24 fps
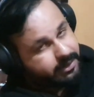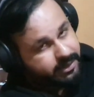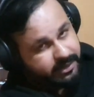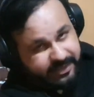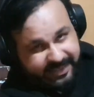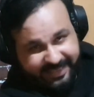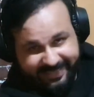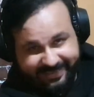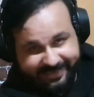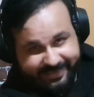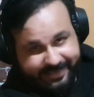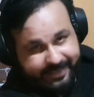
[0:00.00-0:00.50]

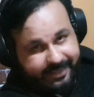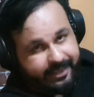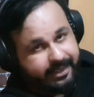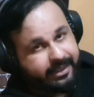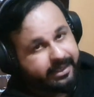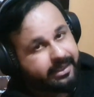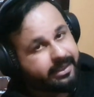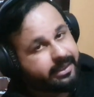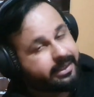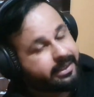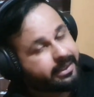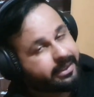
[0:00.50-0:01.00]

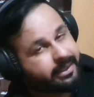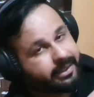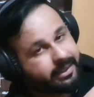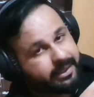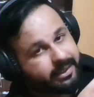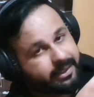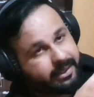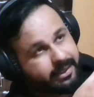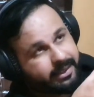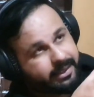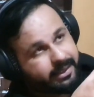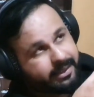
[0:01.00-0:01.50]
60,
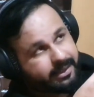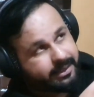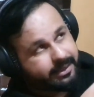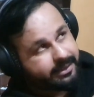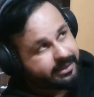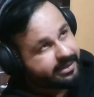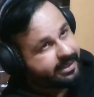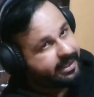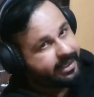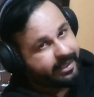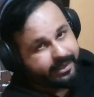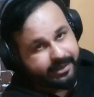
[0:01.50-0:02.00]

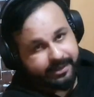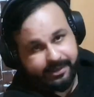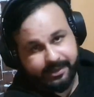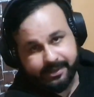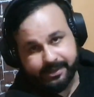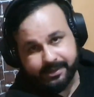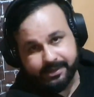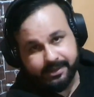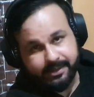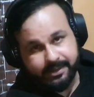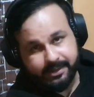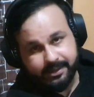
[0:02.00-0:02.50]

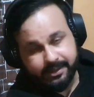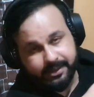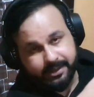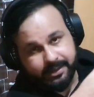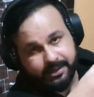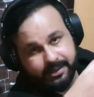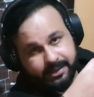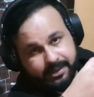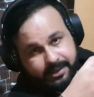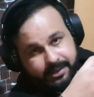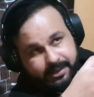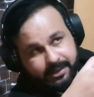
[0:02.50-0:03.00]
6,
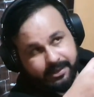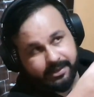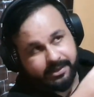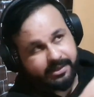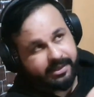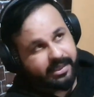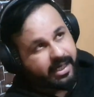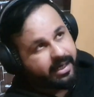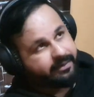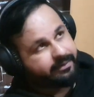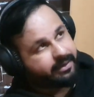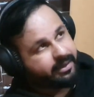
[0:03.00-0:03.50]

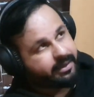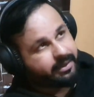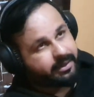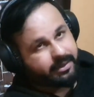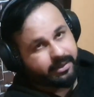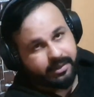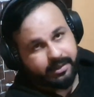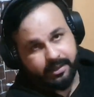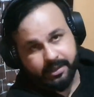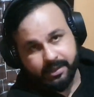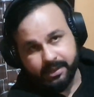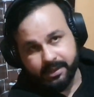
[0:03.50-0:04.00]
7,
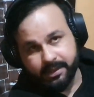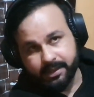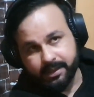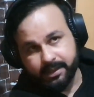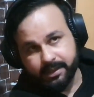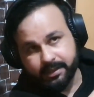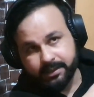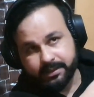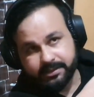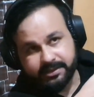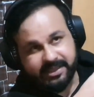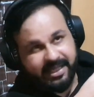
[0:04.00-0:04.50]

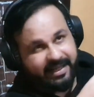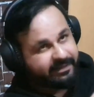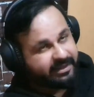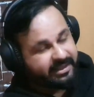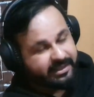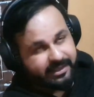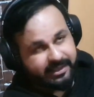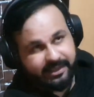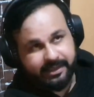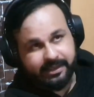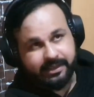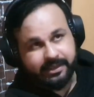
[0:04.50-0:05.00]

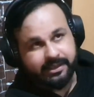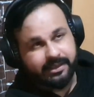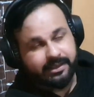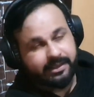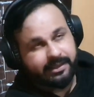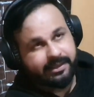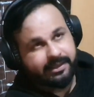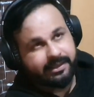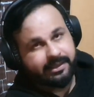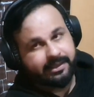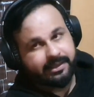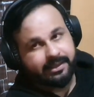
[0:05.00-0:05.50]
70,
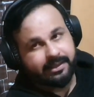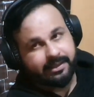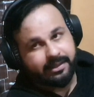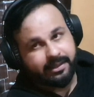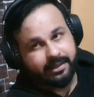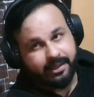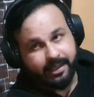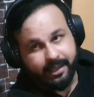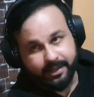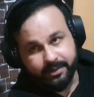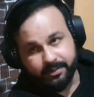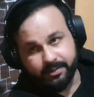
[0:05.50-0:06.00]

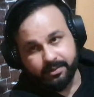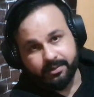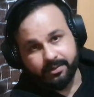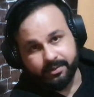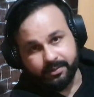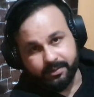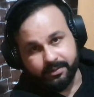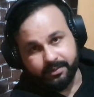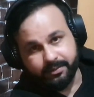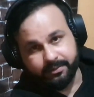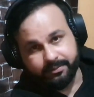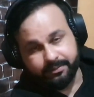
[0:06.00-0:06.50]
and I don't
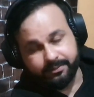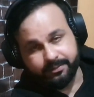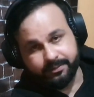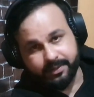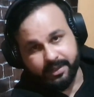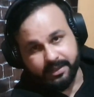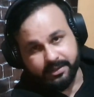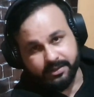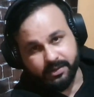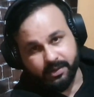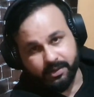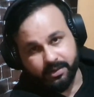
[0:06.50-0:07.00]
know
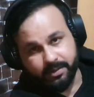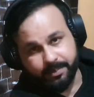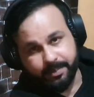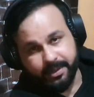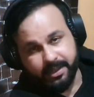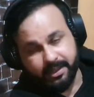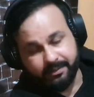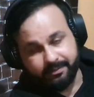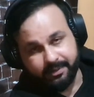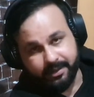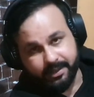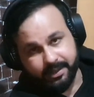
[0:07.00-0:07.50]
if that's gonna
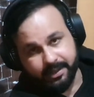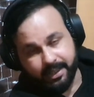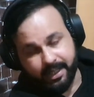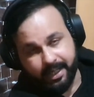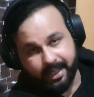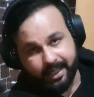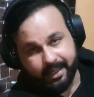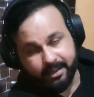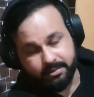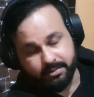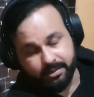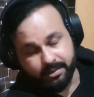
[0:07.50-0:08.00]
be with
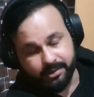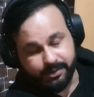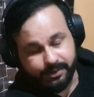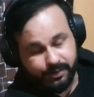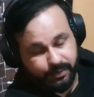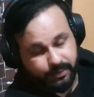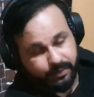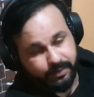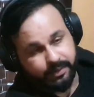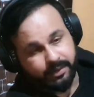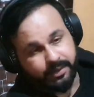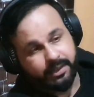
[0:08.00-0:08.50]
8
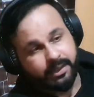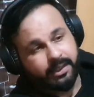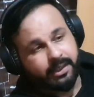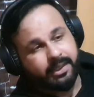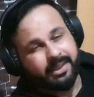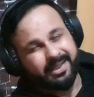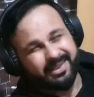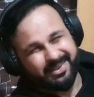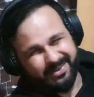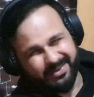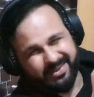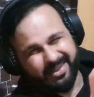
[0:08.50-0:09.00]
also.
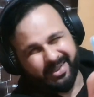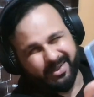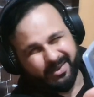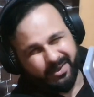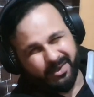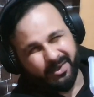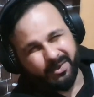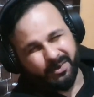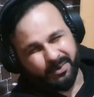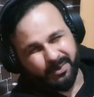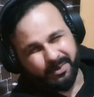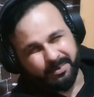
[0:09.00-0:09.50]
They
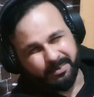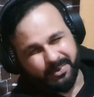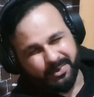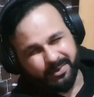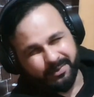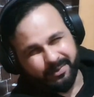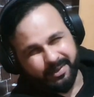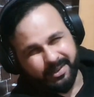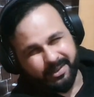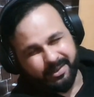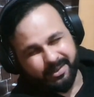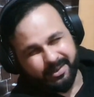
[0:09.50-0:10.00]
got to
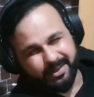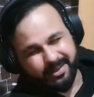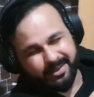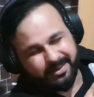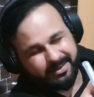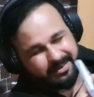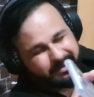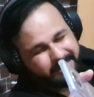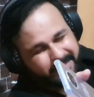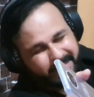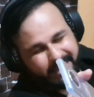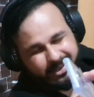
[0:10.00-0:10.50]
improve it.
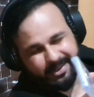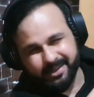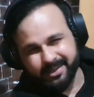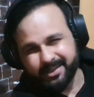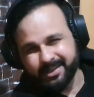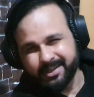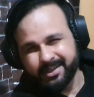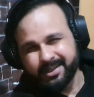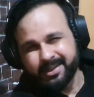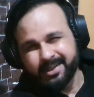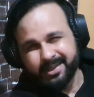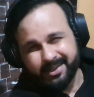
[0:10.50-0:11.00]

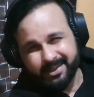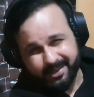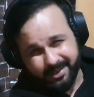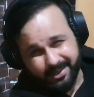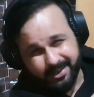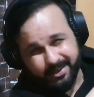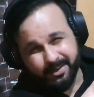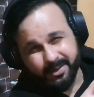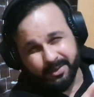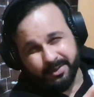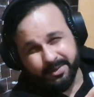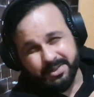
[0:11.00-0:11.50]

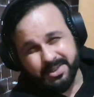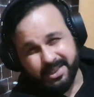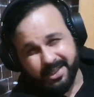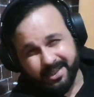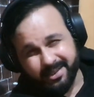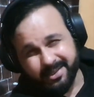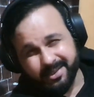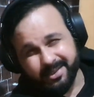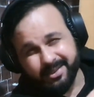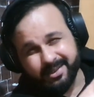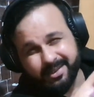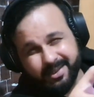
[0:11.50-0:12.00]
You got to
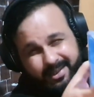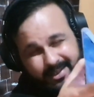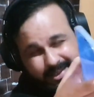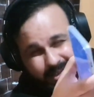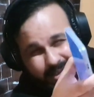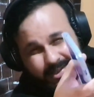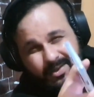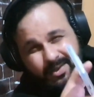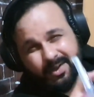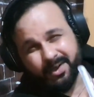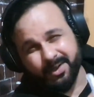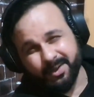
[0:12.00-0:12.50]
change it. They
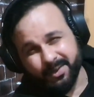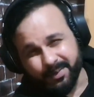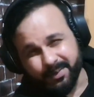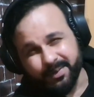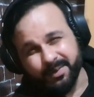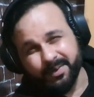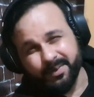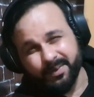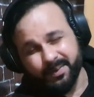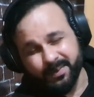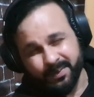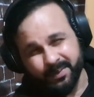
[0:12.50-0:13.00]
got
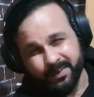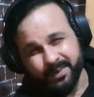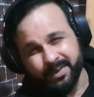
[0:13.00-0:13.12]
to